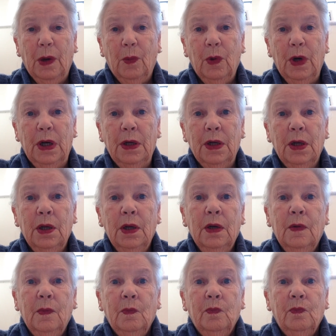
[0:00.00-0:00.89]
when
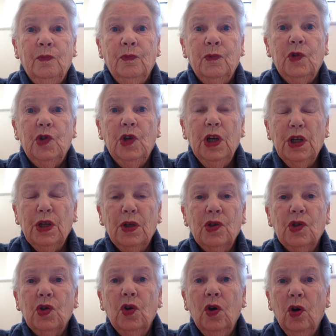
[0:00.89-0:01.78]

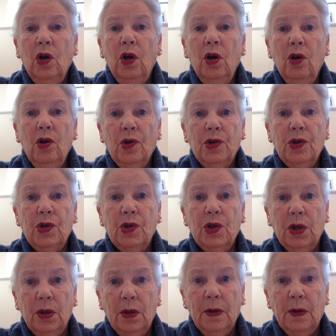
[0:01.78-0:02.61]
Jesus got lost.